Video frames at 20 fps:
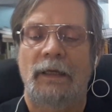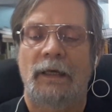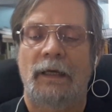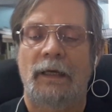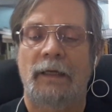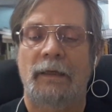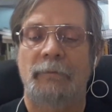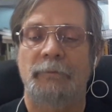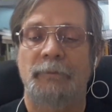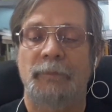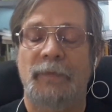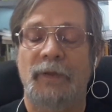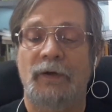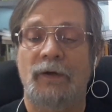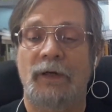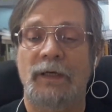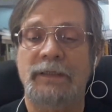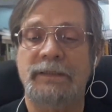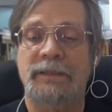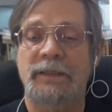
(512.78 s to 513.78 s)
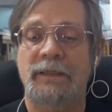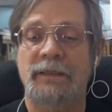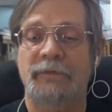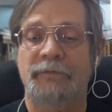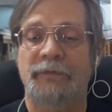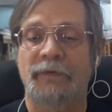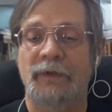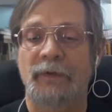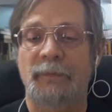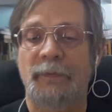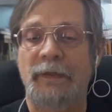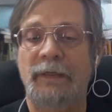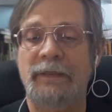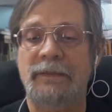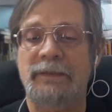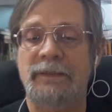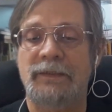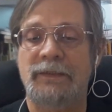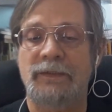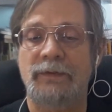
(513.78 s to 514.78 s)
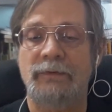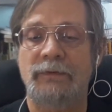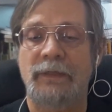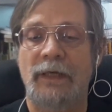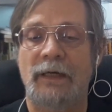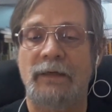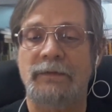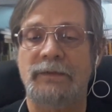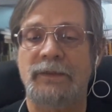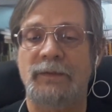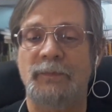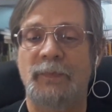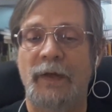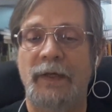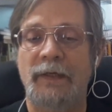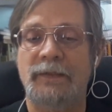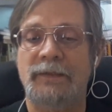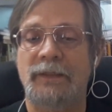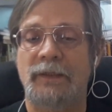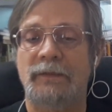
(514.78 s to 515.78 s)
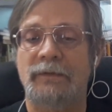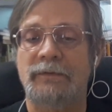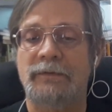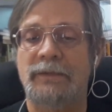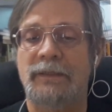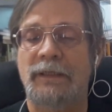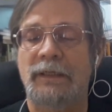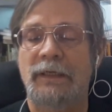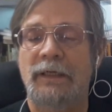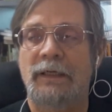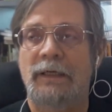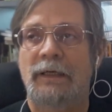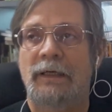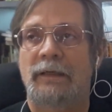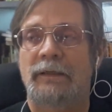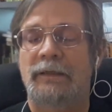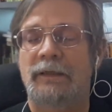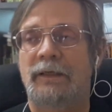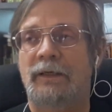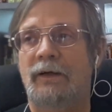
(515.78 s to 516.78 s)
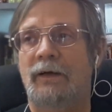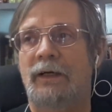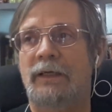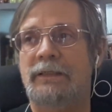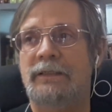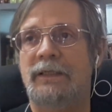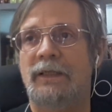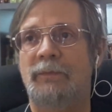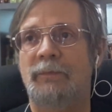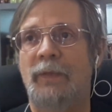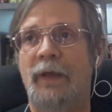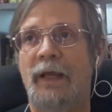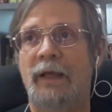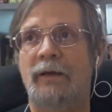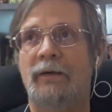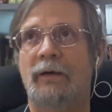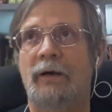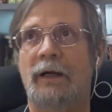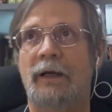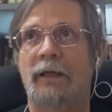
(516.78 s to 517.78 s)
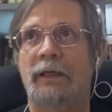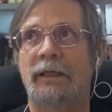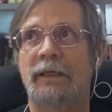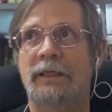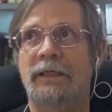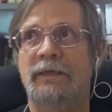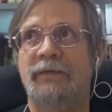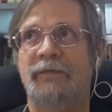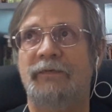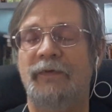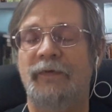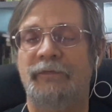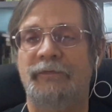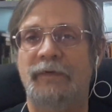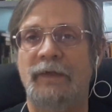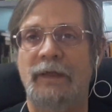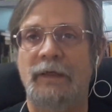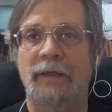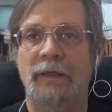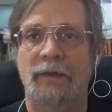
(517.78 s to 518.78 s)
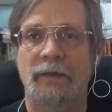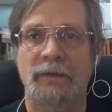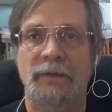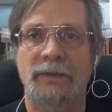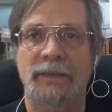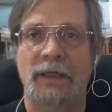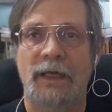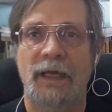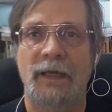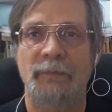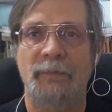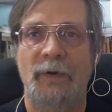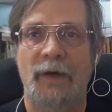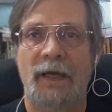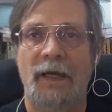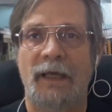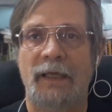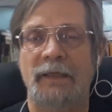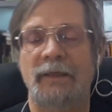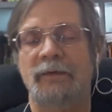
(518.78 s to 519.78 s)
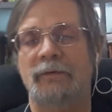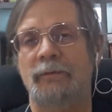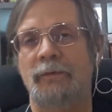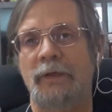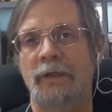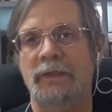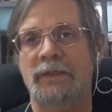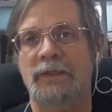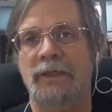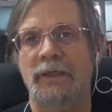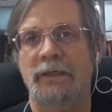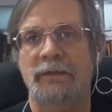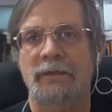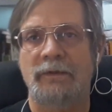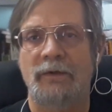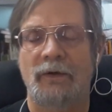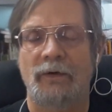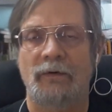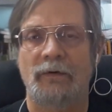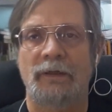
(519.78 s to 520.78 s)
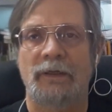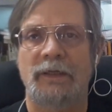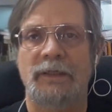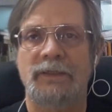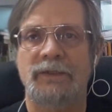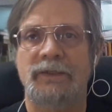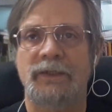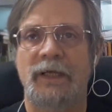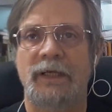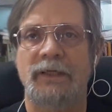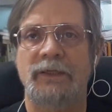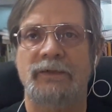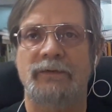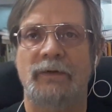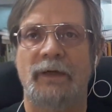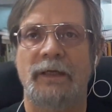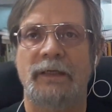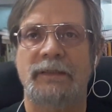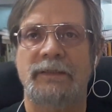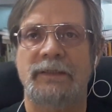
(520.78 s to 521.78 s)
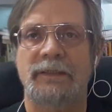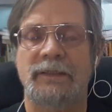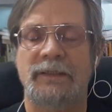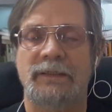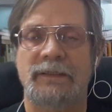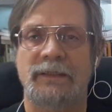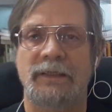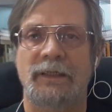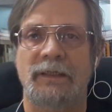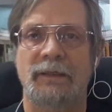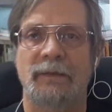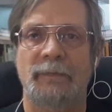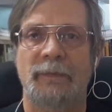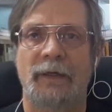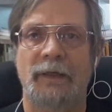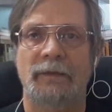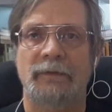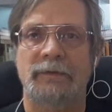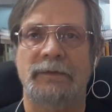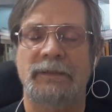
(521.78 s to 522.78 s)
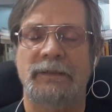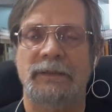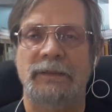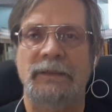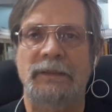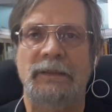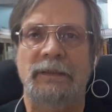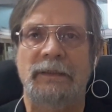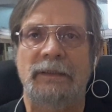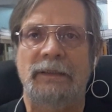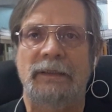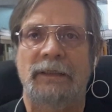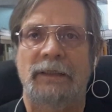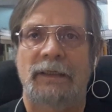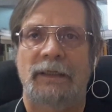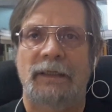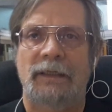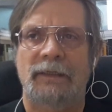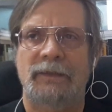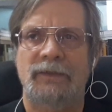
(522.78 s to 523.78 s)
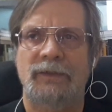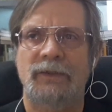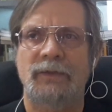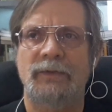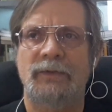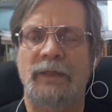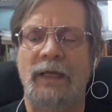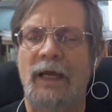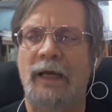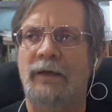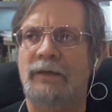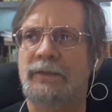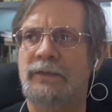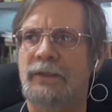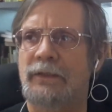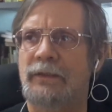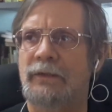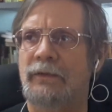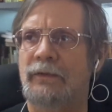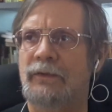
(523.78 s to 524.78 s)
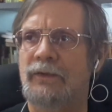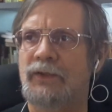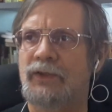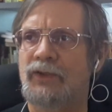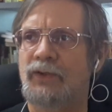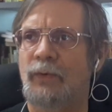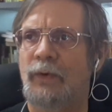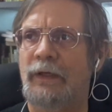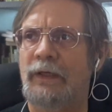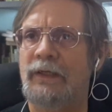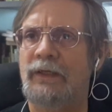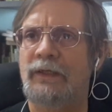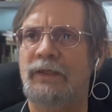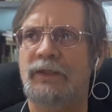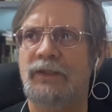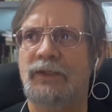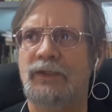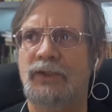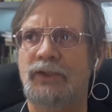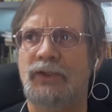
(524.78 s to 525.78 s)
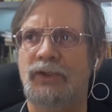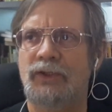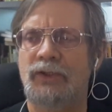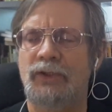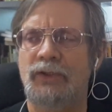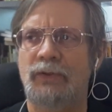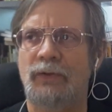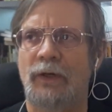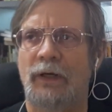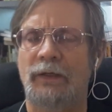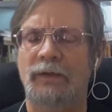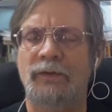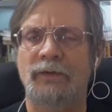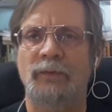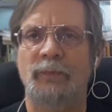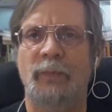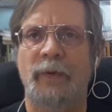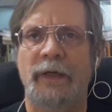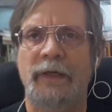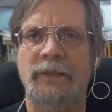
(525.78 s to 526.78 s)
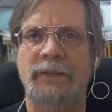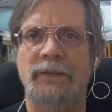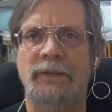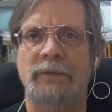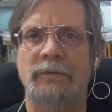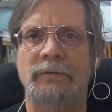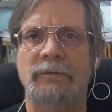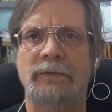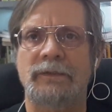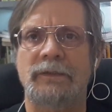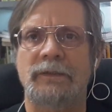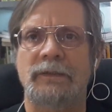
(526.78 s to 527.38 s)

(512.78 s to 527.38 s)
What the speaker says: The cost in the Philippines is 2,000 pesos. The cost in Bangkok is 1,500 Thai baht, which at current exchange rates is still about 2,000 or 2,200 pesos.